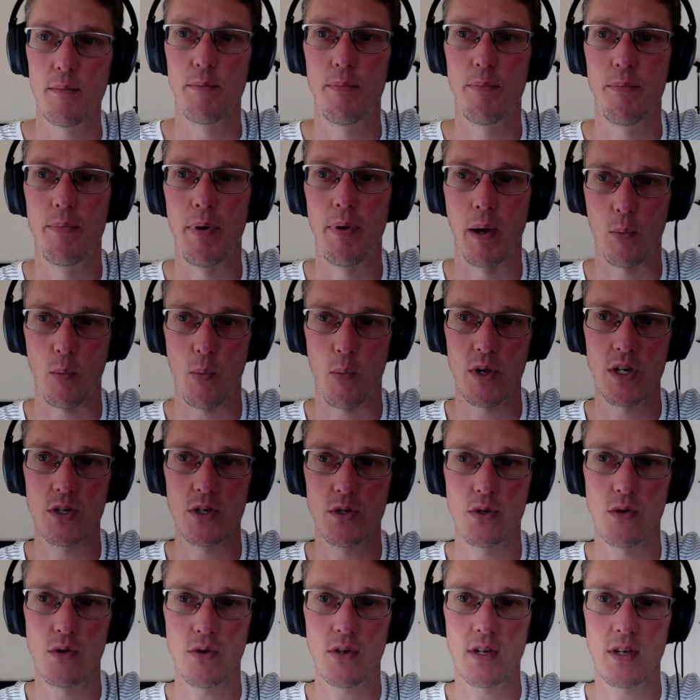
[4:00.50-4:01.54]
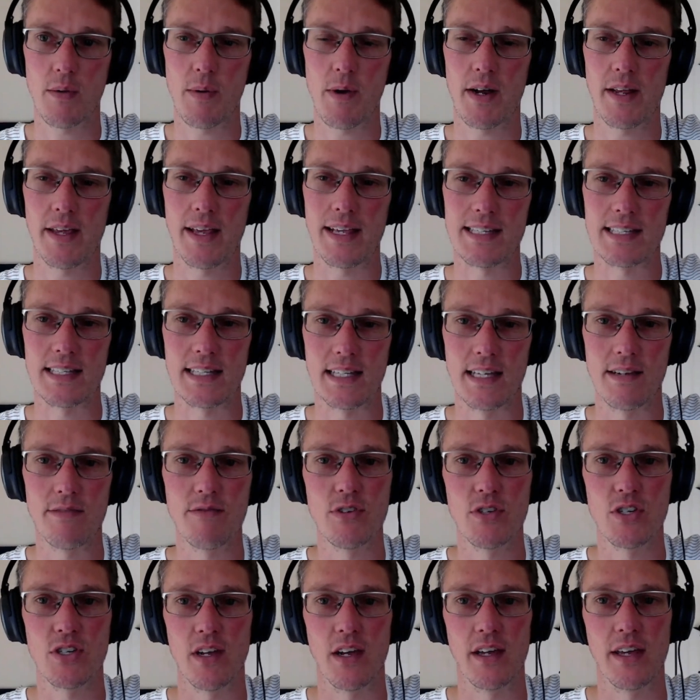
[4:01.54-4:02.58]
But when you're talking about,
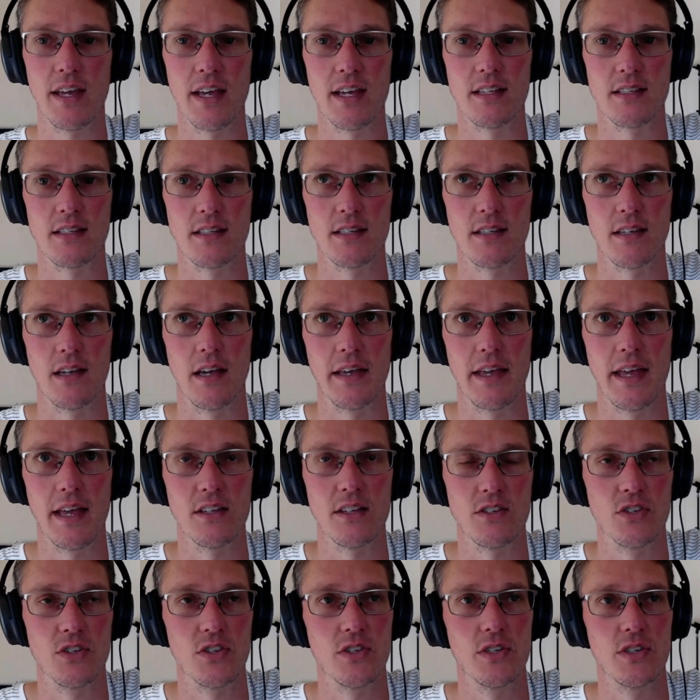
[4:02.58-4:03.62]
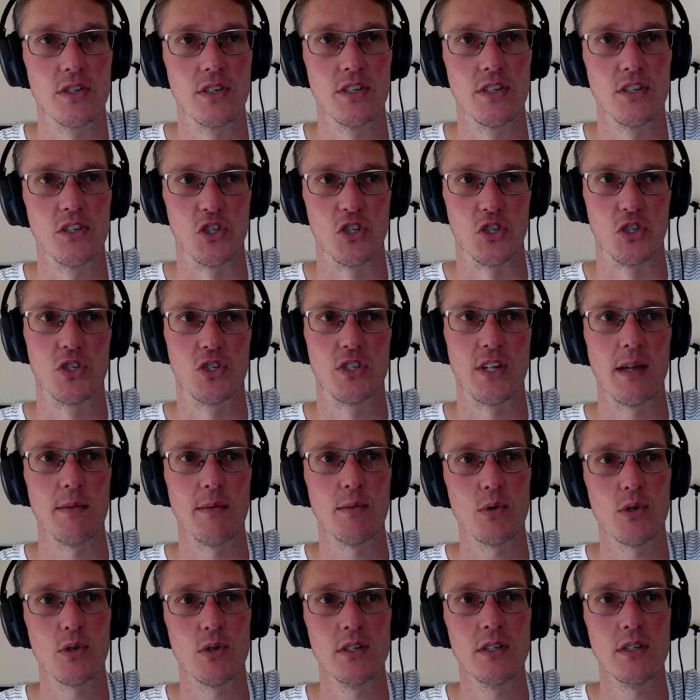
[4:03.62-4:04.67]
leveraging, against just stable
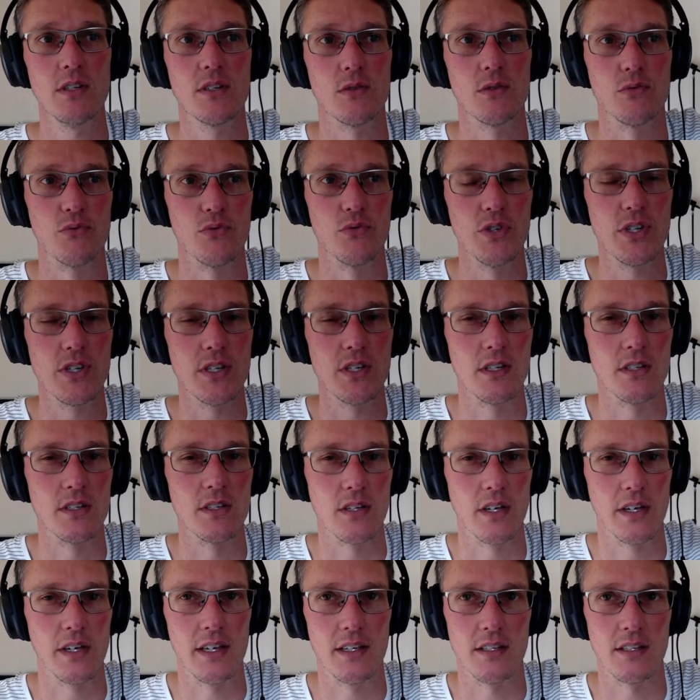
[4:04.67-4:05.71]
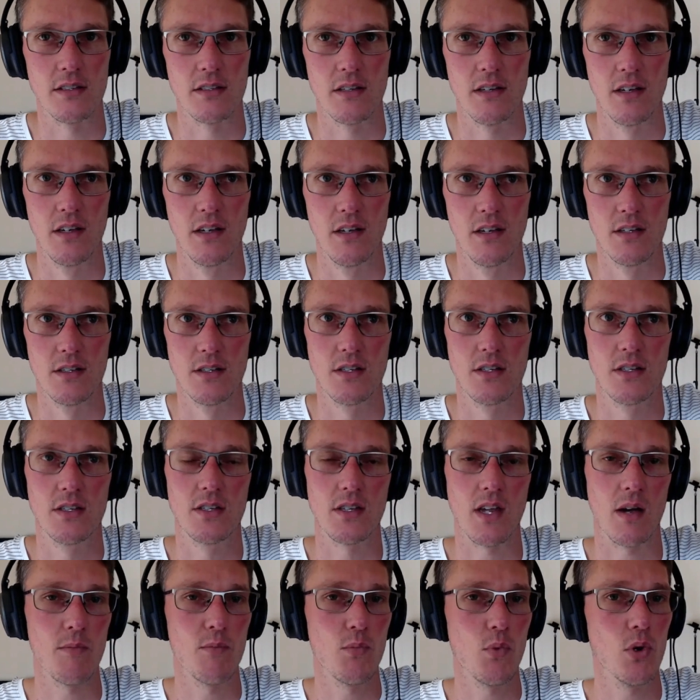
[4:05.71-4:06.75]
coins, the risk is,
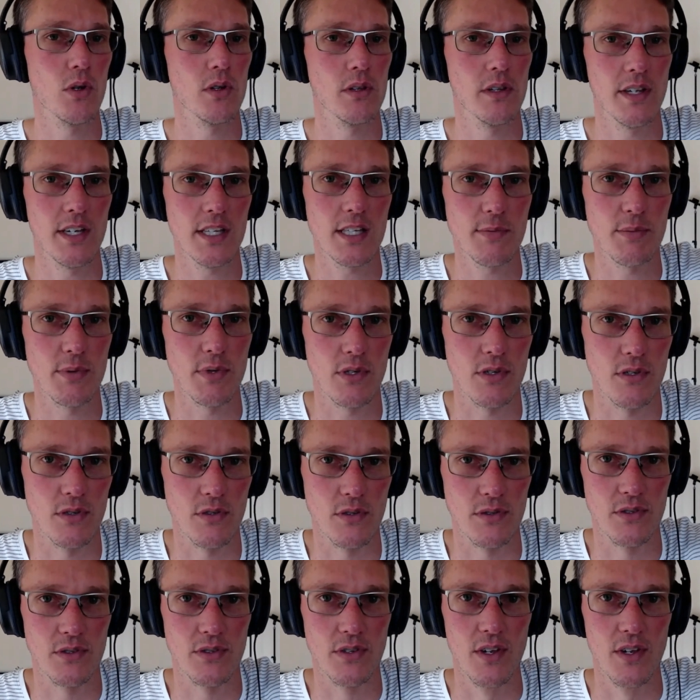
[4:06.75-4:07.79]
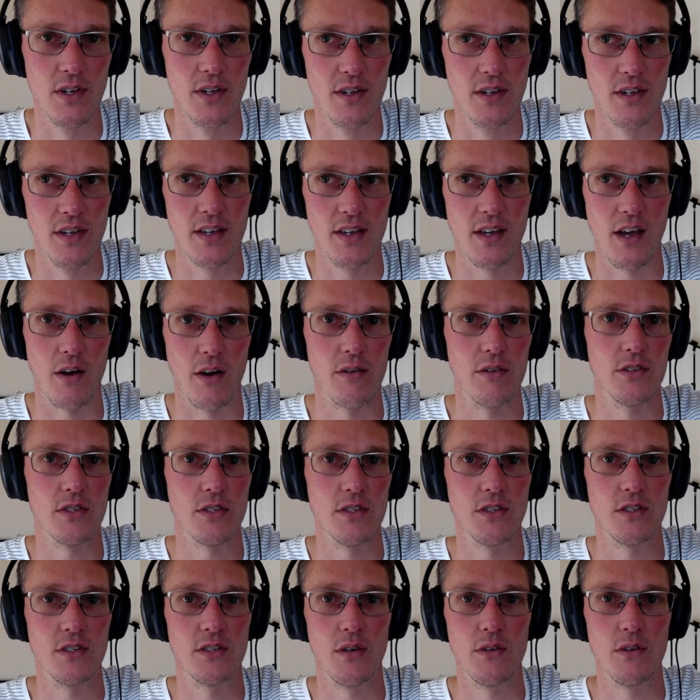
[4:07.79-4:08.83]
somewhat less, because
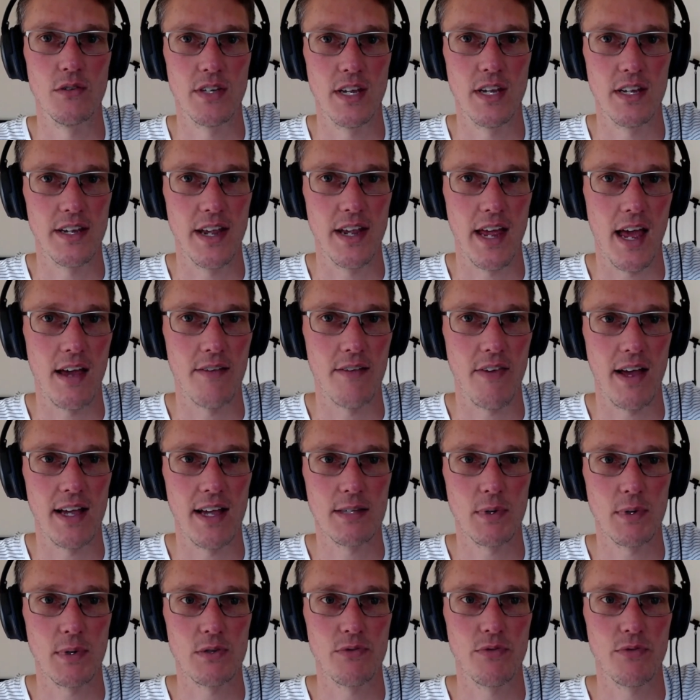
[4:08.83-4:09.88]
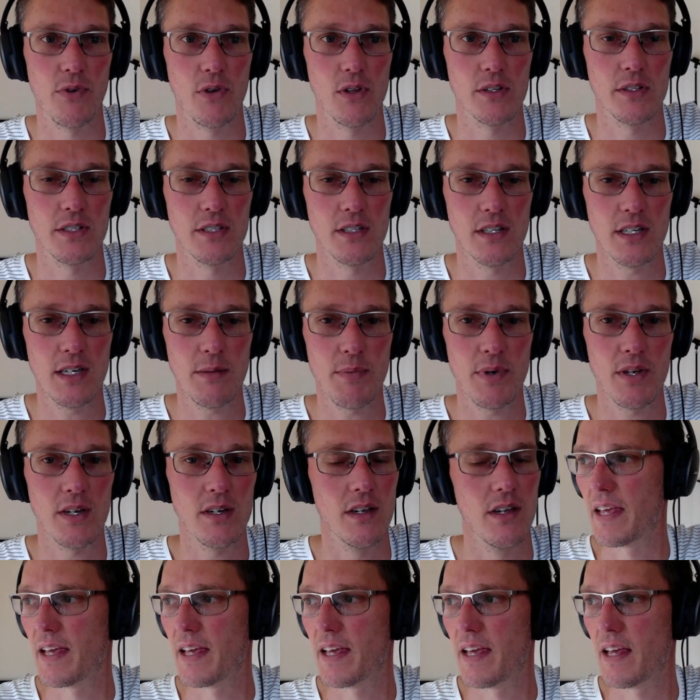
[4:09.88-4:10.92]
currencies don't tend to have as much volatility. But
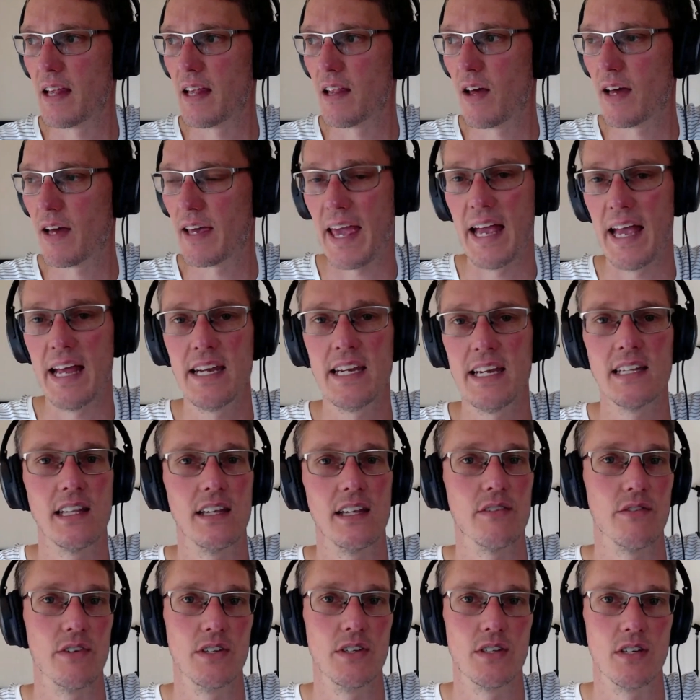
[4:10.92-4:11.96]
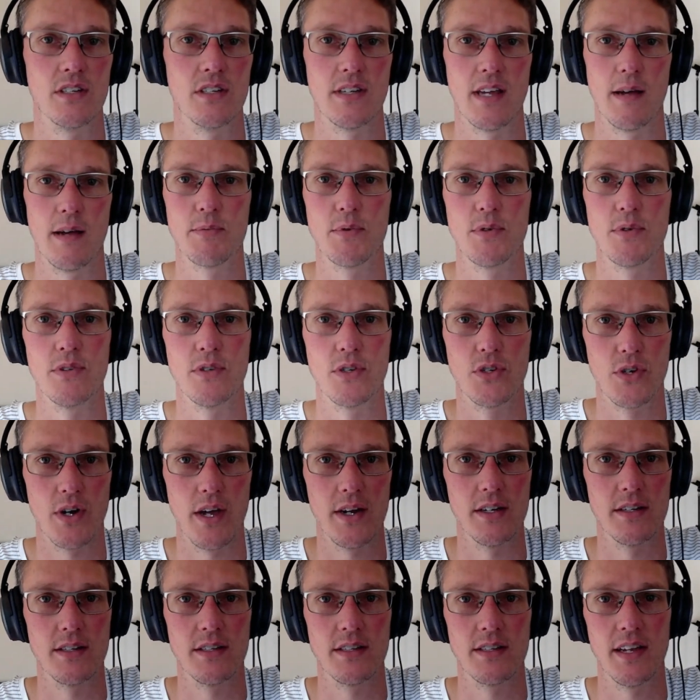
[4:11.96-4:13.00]
like any leverage, it's up to the
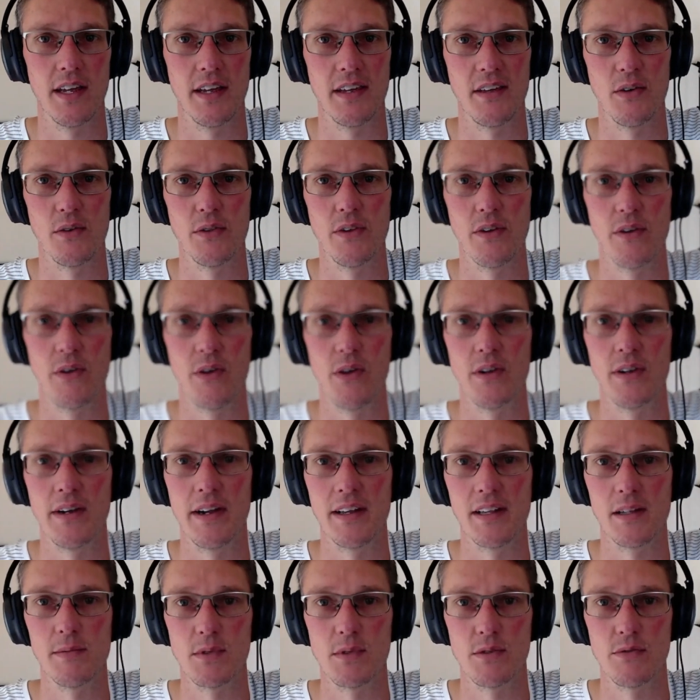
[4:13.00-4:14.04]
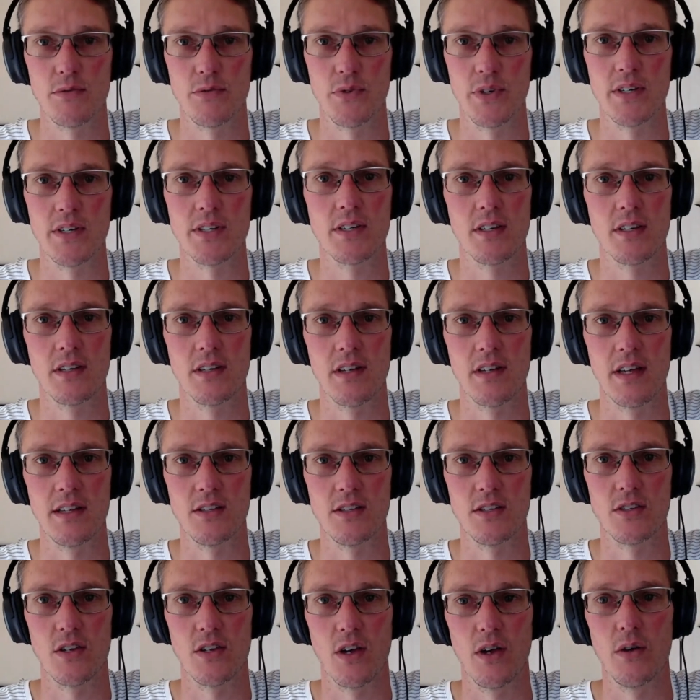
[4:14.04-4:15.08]
trader to take on their own elements of risk. And
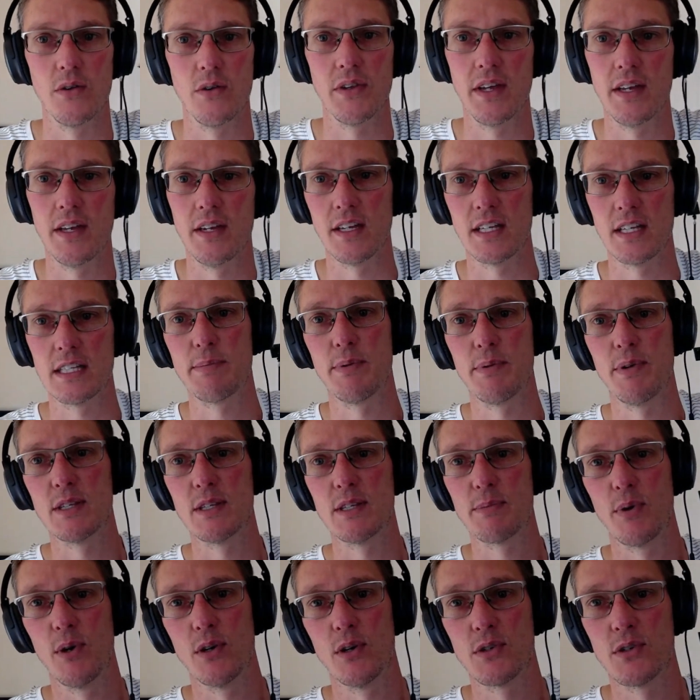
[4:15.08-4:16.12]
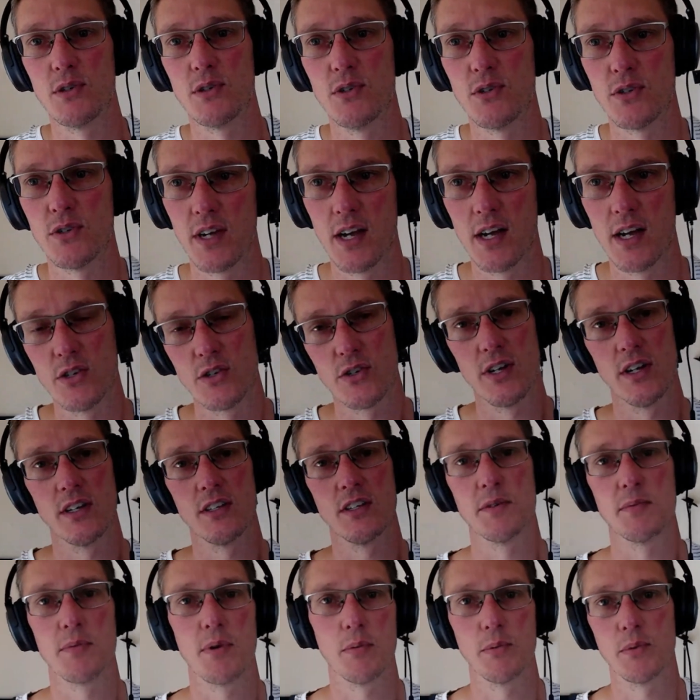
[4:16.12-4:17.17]
so the inexperienced person using 100x
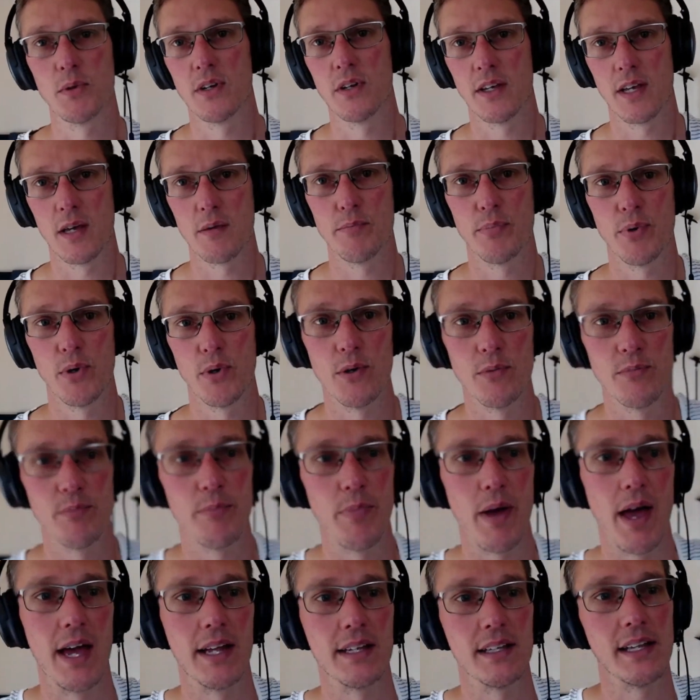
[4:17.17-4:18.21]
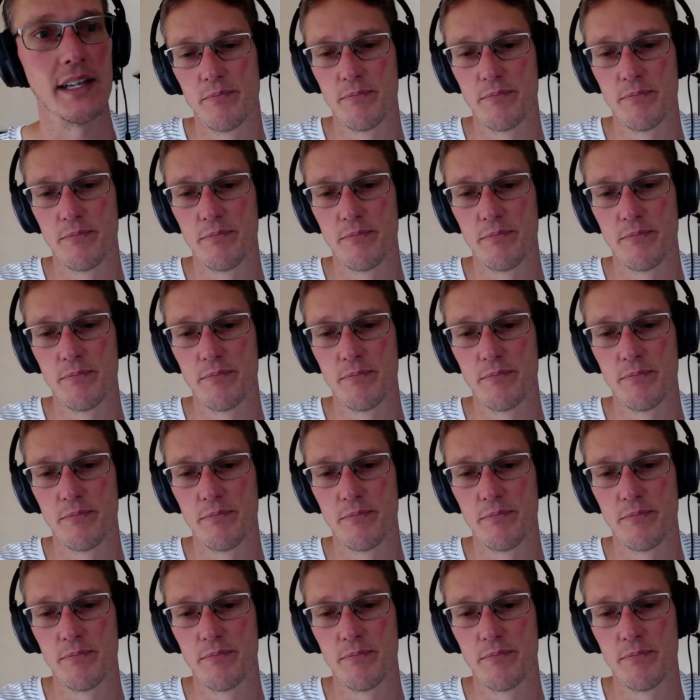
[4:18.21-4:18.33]
is probably going to get burned badly.